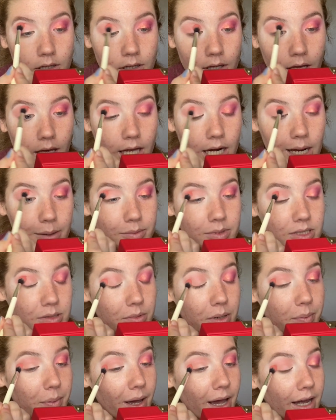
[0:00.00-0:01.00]
And I'm just gonna
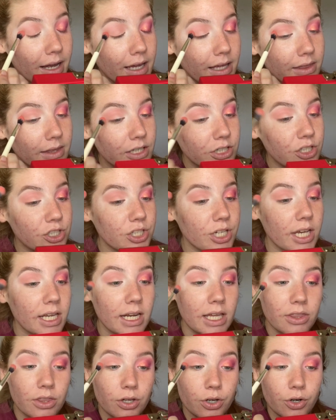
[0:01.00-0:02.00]
be packing this shade
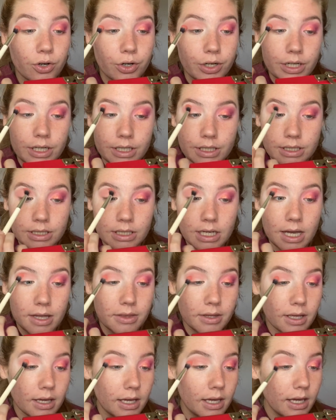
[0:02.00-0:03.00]
in the crease and
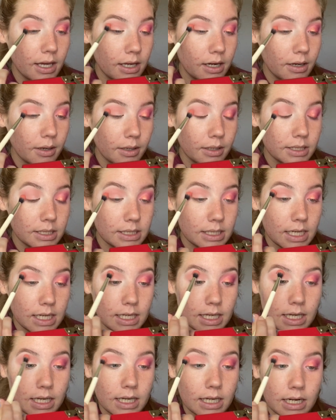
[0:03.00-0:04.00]
then
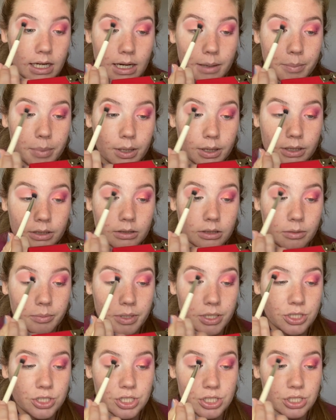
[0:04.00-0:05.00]
taking it up a little
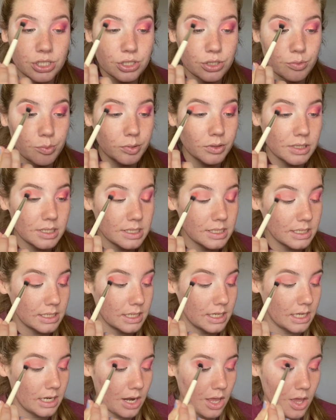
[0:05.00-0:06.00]
bit just to blend it
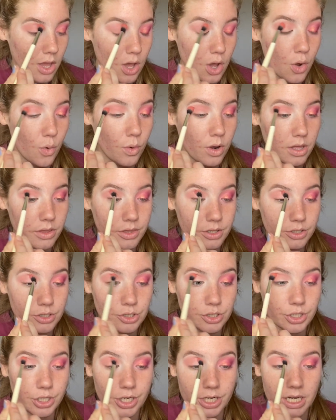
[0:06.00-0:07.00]
in with
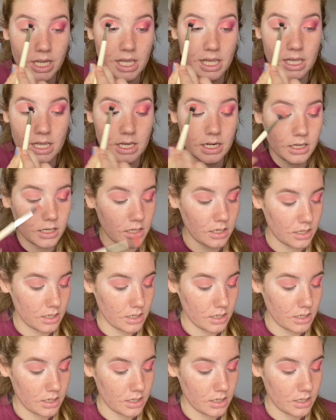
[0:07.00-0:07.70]
Sugarcane.